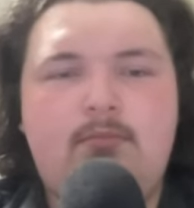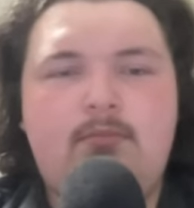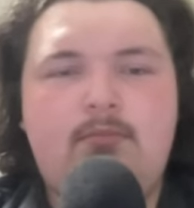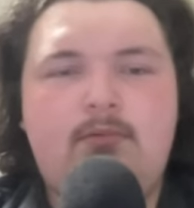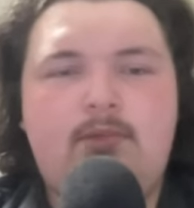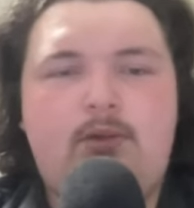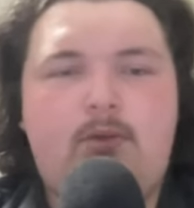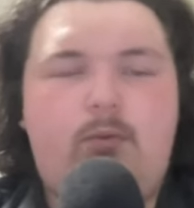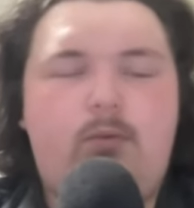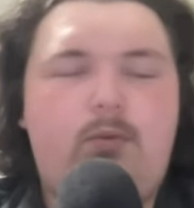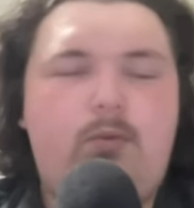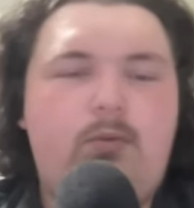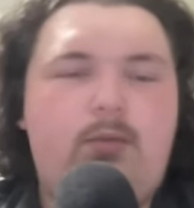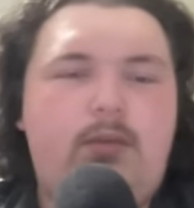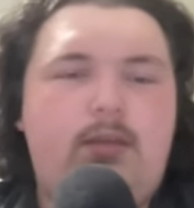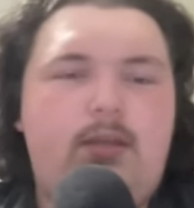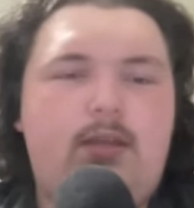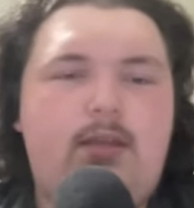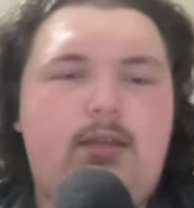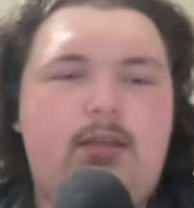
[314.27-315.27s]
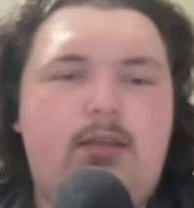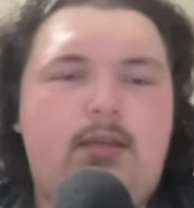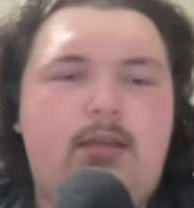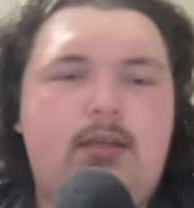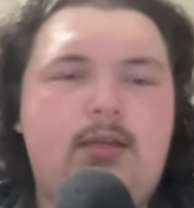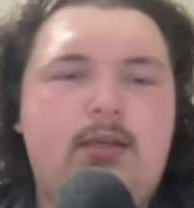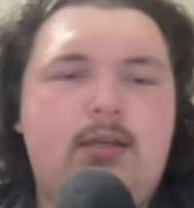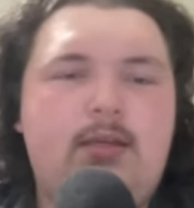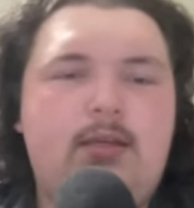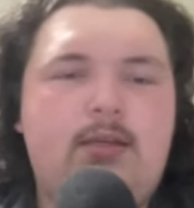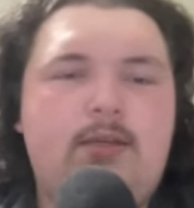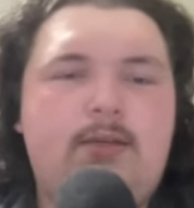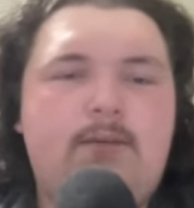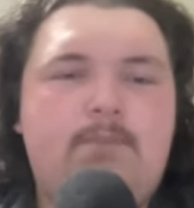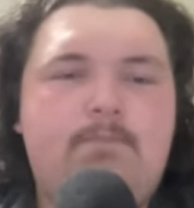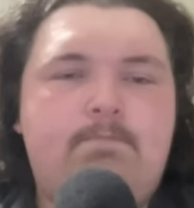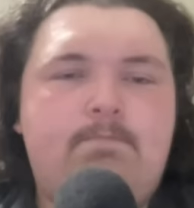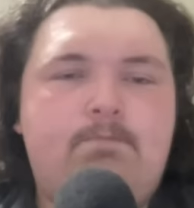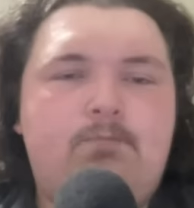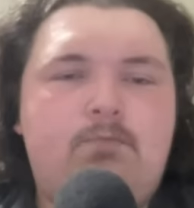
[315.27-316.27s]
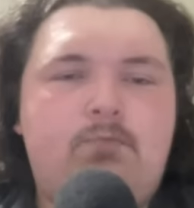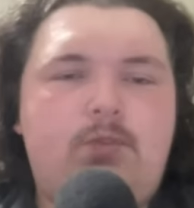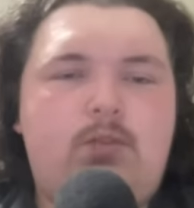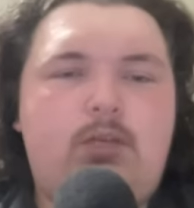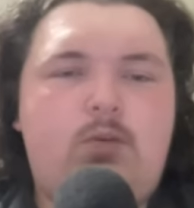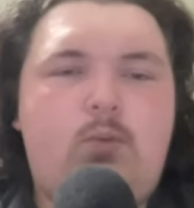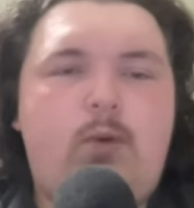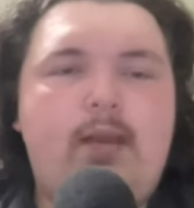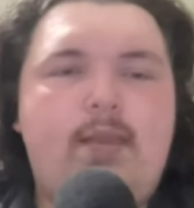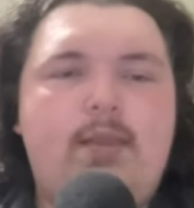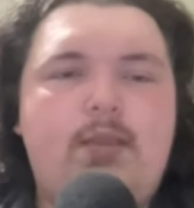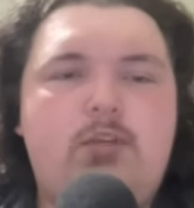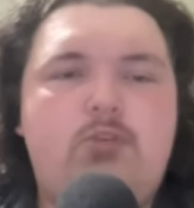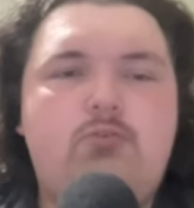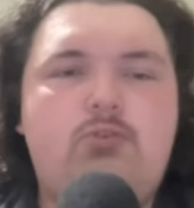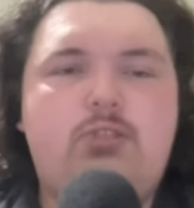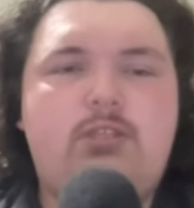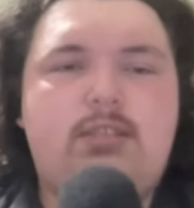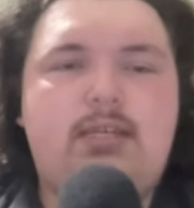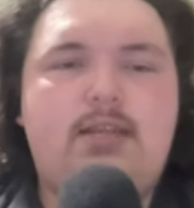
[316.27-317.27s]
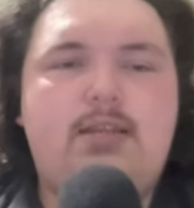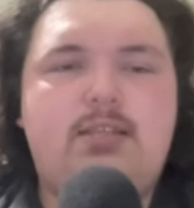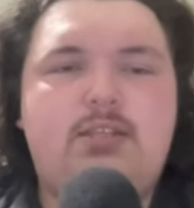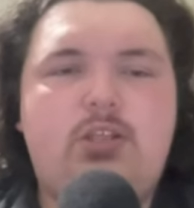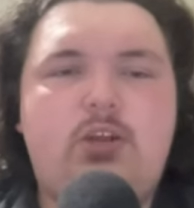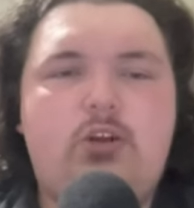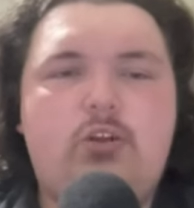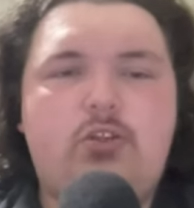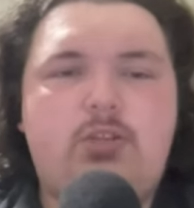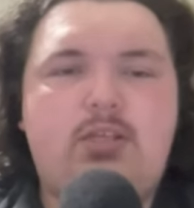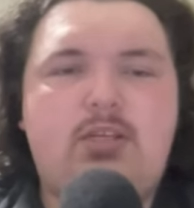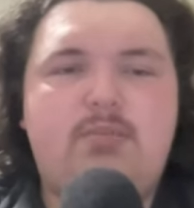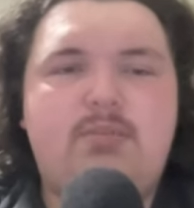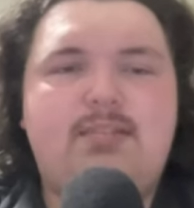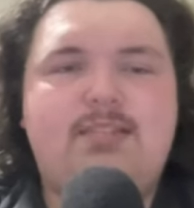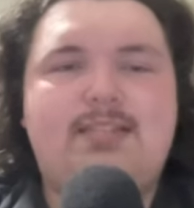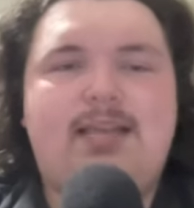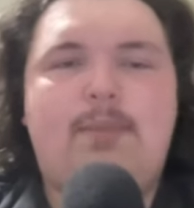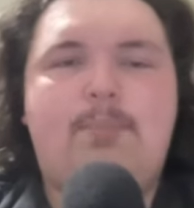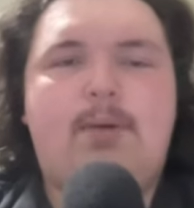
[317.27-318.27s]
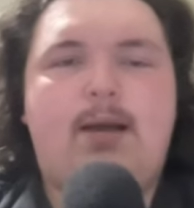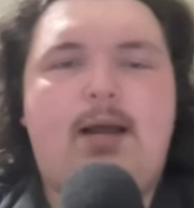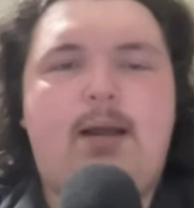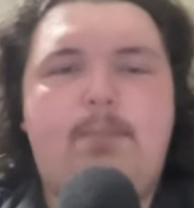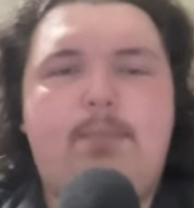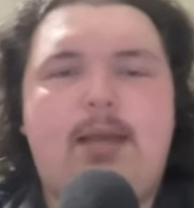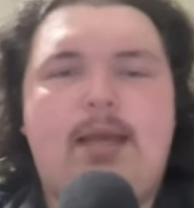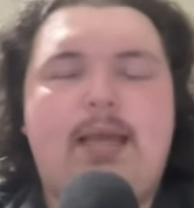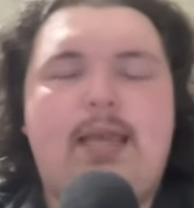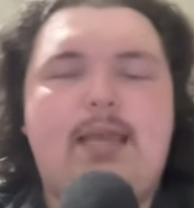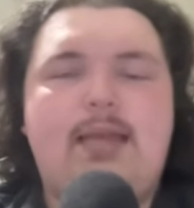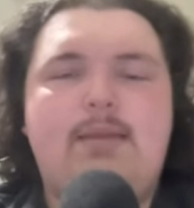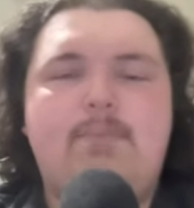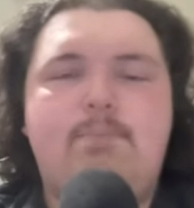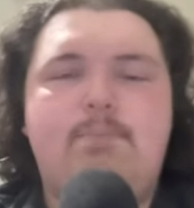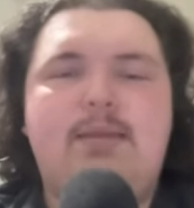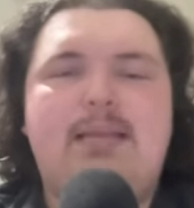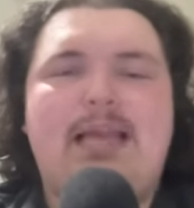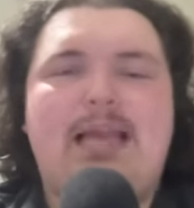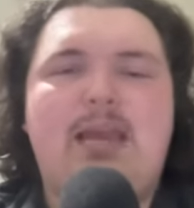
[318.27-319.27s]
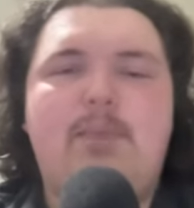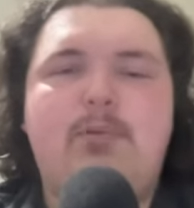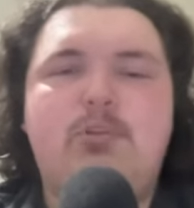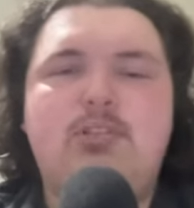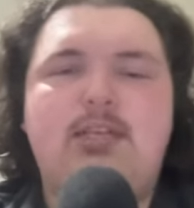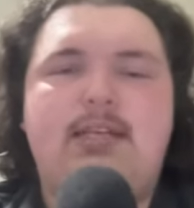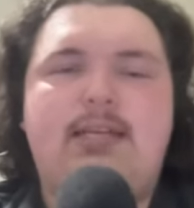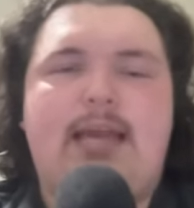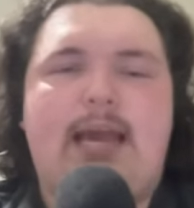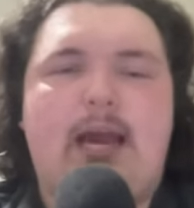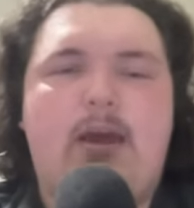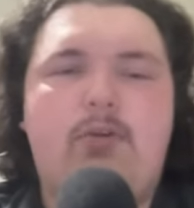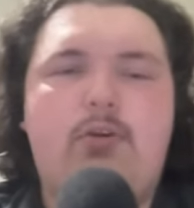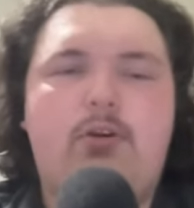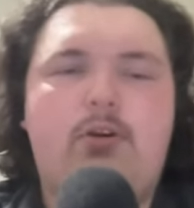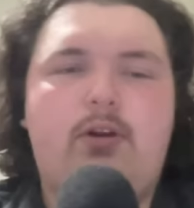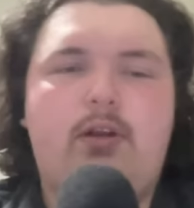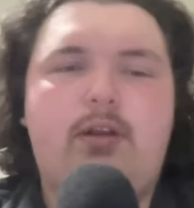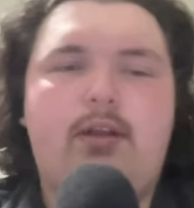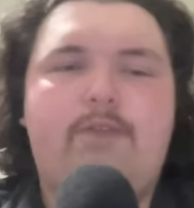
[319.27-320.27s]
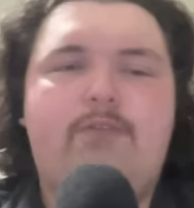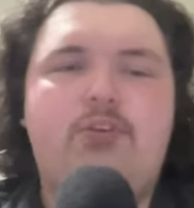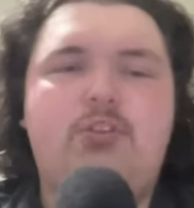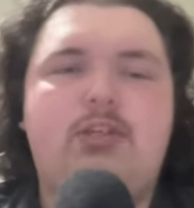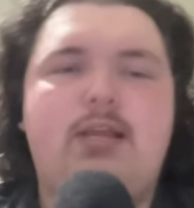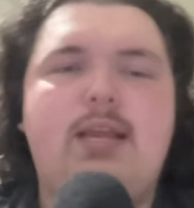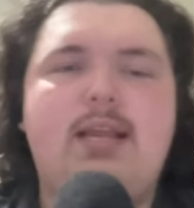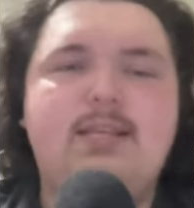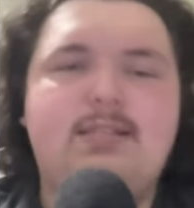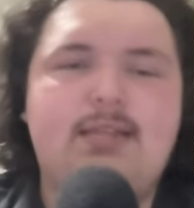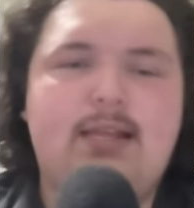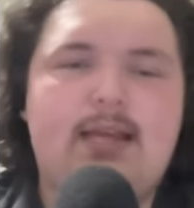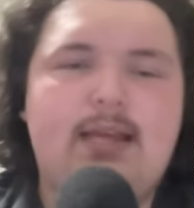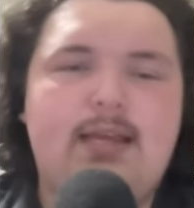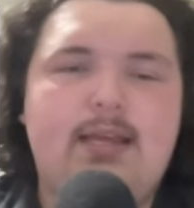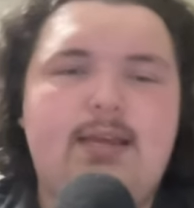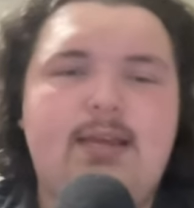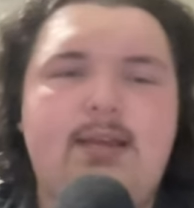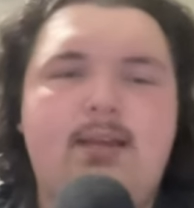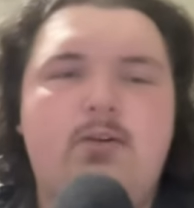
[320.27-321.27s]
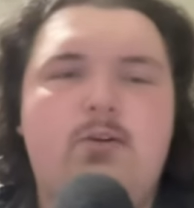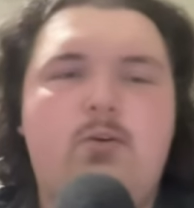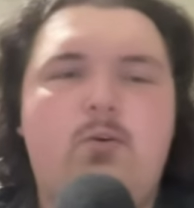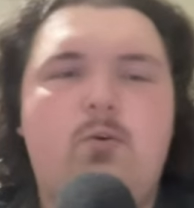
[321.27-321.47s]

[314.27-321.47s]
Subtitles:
You know, the way that you see this Thunder team step up and be able to counter if Shai's not hitting,